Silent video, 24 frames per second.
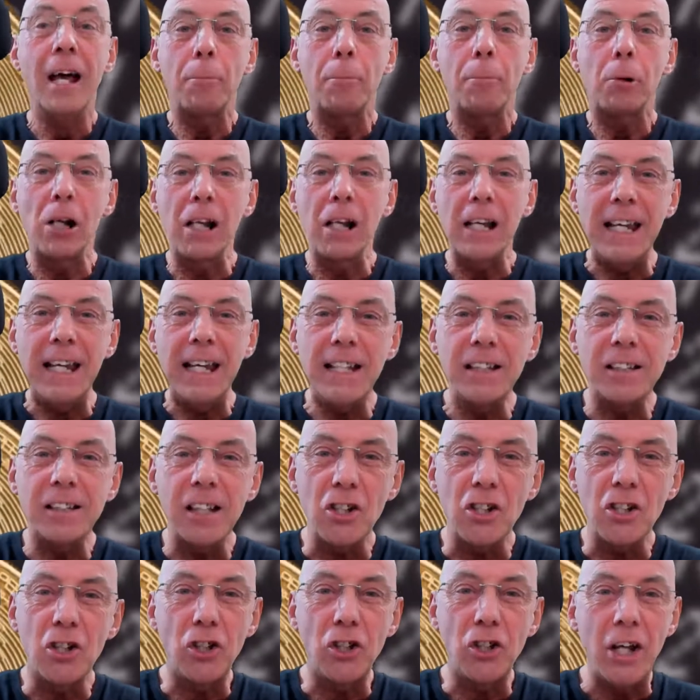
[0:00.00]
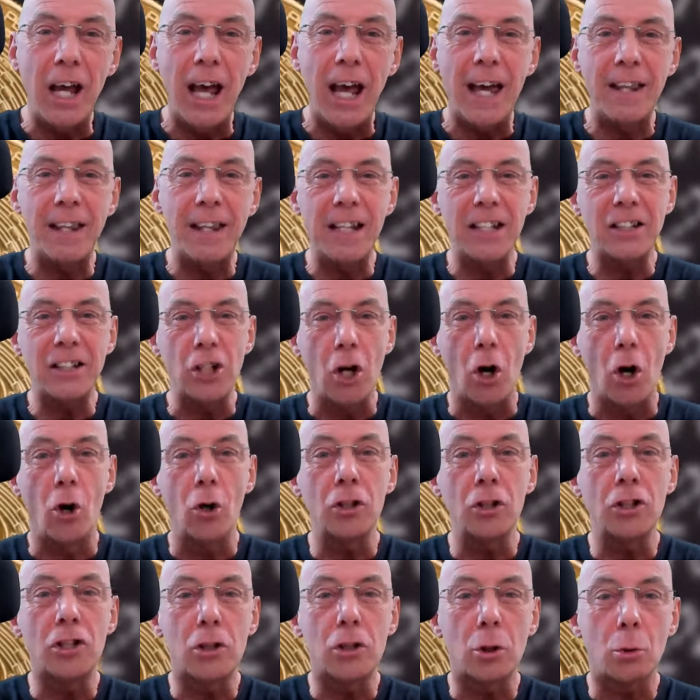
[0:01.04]
Please share this
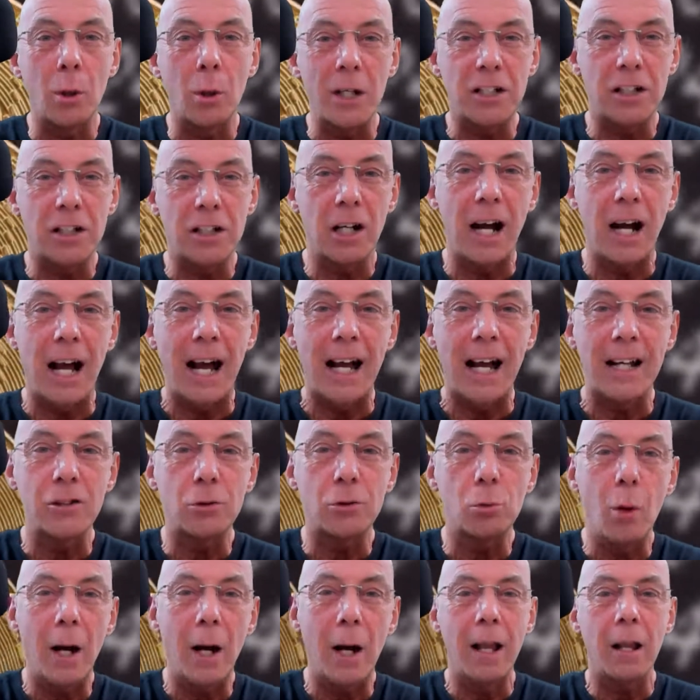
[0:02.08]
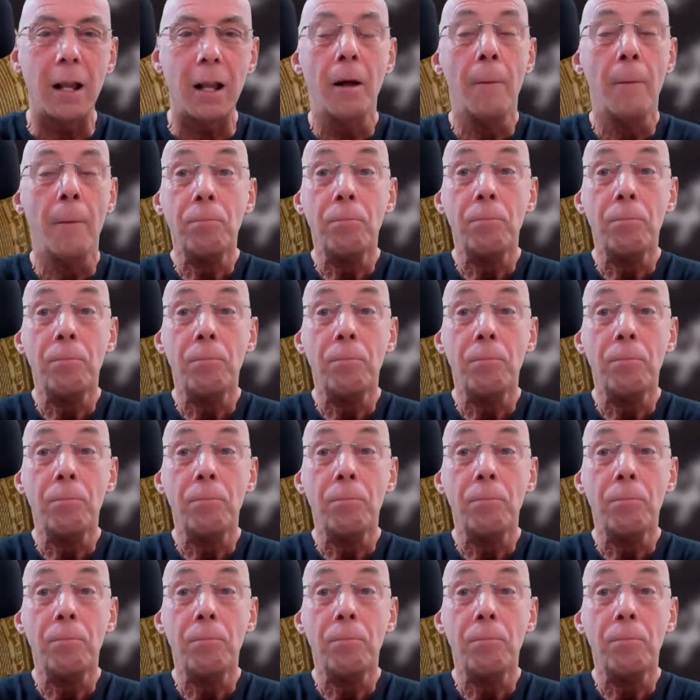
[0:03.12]
on Twitter as well,